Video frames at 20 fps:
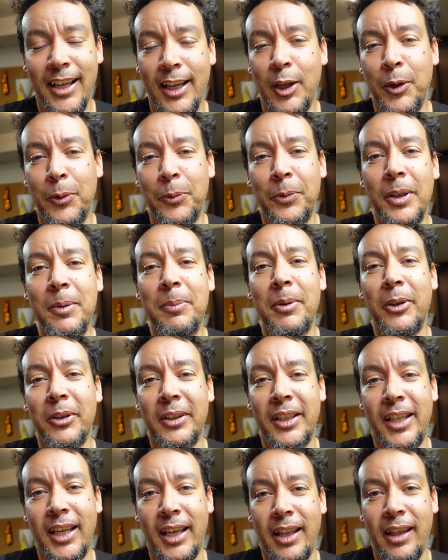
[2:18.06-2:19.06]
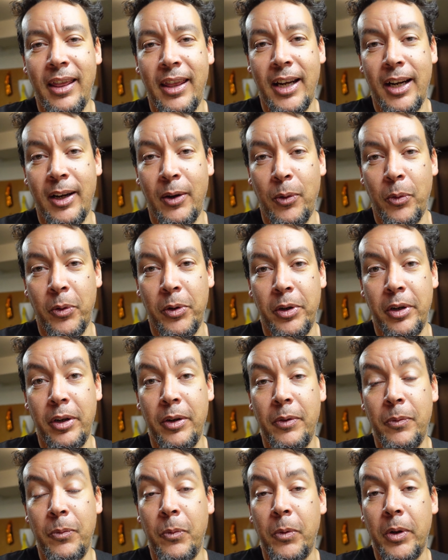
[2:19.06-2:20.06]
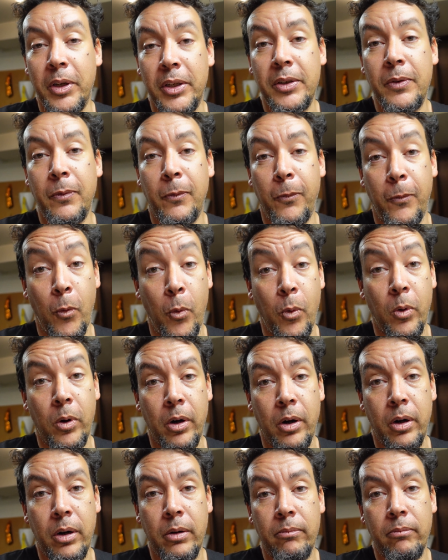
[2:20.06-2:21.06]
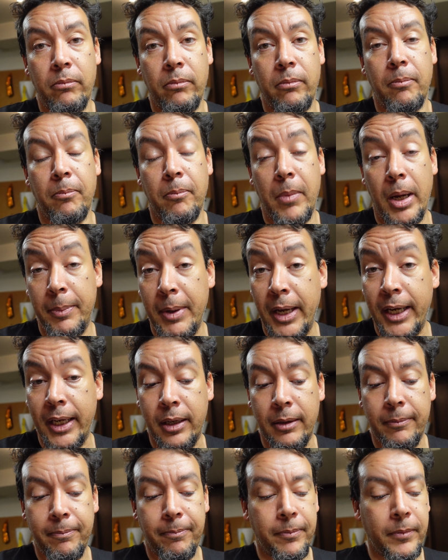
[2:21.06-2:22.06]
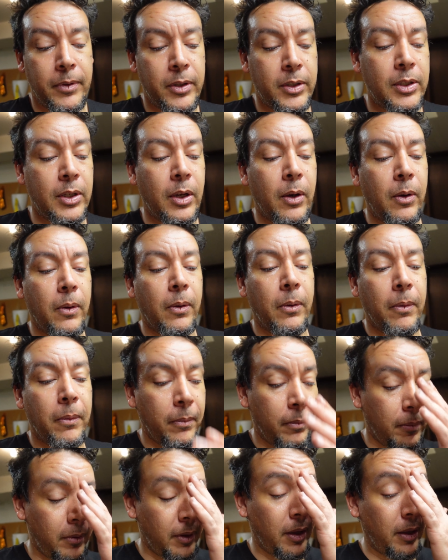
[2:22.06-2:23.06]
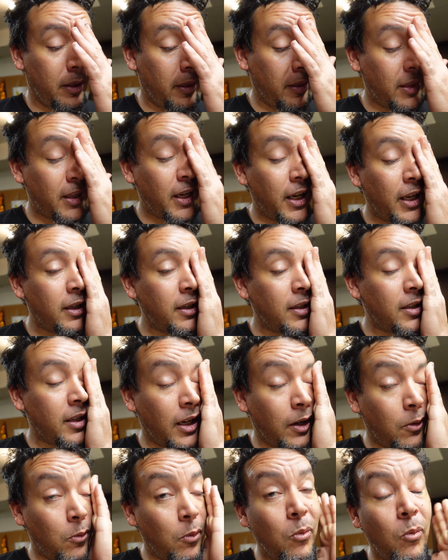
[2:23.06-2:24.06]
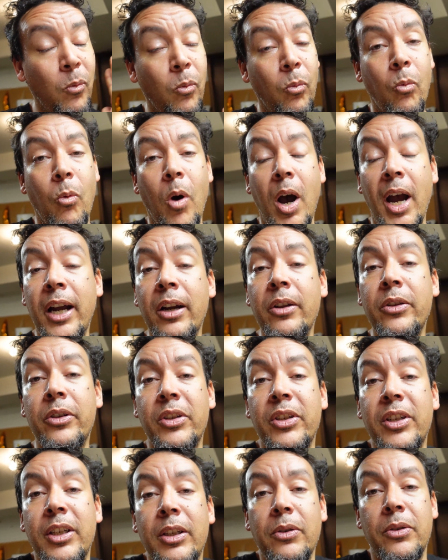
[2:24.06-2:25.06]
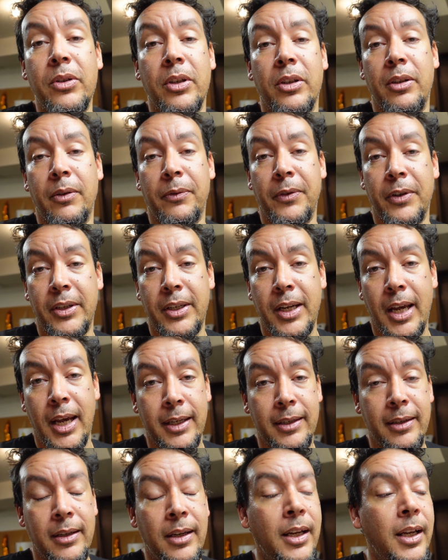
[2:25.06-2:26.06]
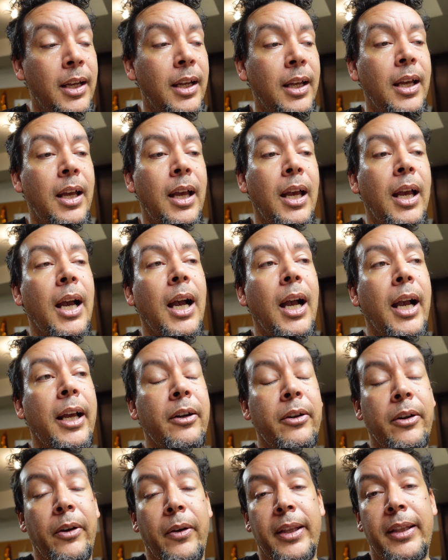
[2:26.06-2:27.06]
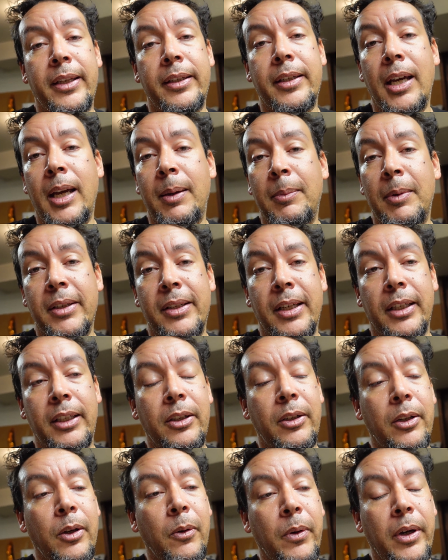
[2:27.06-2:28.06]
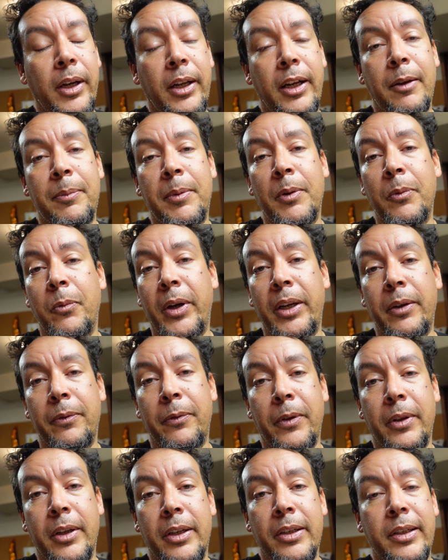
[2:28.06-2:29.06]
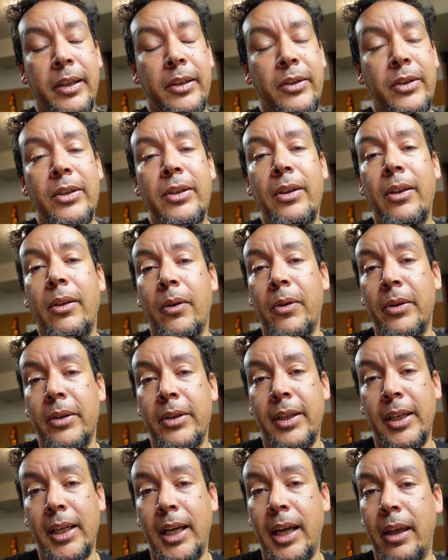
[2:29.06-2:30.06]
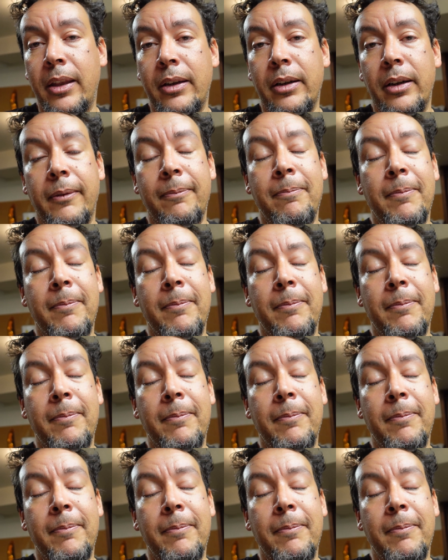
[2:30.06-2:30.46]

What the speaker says: rebuild kit that I ordered was for my bike. So then it's like, well, why are the seals a different size? I don't know. At the time, I was like, you know what? I've been waiting for this. Let's just throw this together,